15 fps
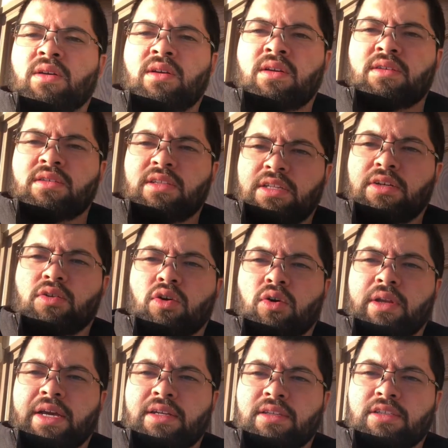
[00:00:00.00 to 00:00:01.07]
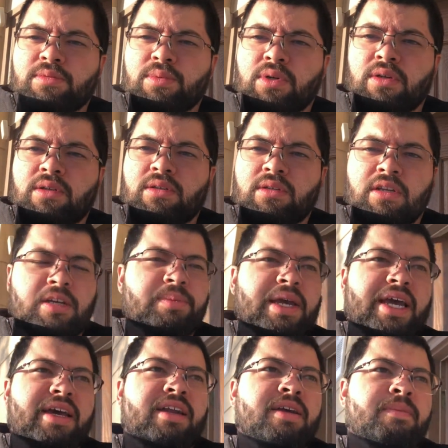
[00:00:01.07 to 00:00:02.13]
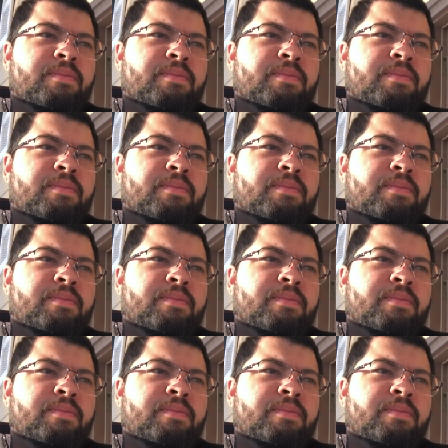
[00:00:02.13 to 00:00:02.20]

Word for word: It's a little cold out this morning, not bad.